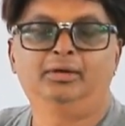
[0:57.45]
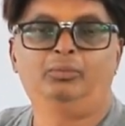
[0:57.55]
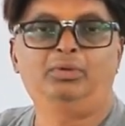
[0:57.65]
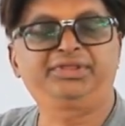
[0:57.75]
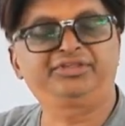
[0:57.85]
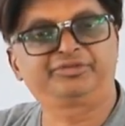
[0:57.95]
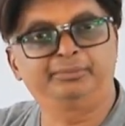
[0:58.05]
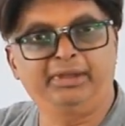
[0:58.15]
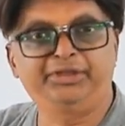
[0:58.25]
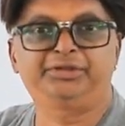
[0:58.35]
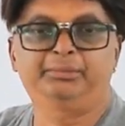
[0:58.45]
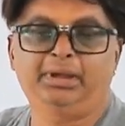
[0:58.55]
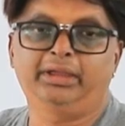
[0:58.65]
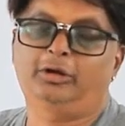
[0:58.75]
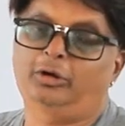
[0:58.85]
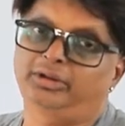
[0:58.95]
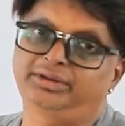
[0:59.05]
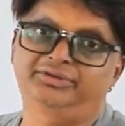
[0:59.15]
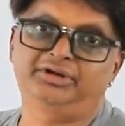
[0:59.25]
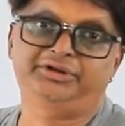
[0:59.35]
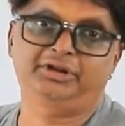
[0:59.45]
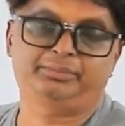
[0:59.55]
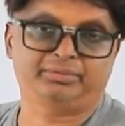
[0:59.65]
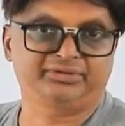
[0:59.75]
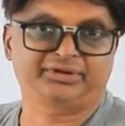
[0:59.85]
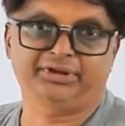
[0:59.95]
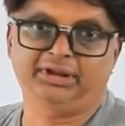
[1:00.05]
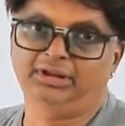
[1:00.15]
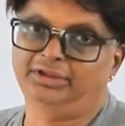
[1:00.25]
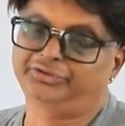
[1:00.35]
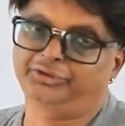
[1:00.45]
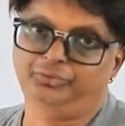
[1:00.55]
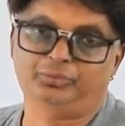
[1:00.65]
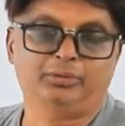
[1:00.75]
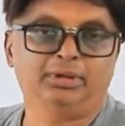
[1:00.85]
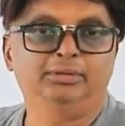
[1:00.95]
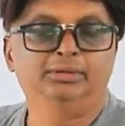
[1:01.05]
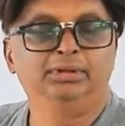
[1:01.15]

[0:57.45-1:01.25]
What is meant by horizontal projectile at the moment?